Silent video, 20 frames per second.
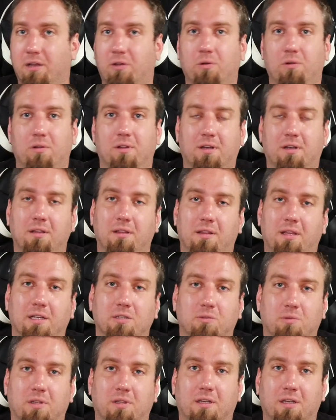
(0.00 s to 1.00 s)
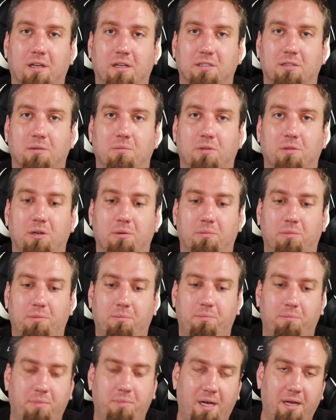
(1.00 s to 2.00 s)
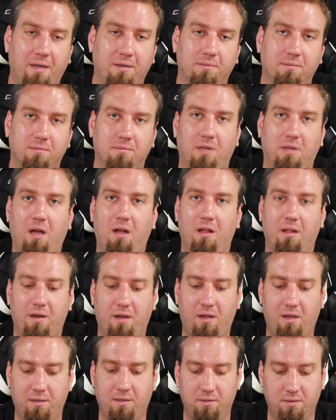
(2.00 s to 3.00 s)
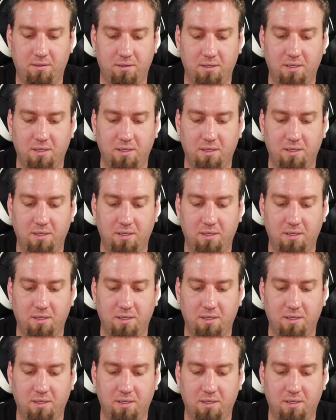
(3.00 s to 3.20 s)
cool looking things with a custom loop, but all in all,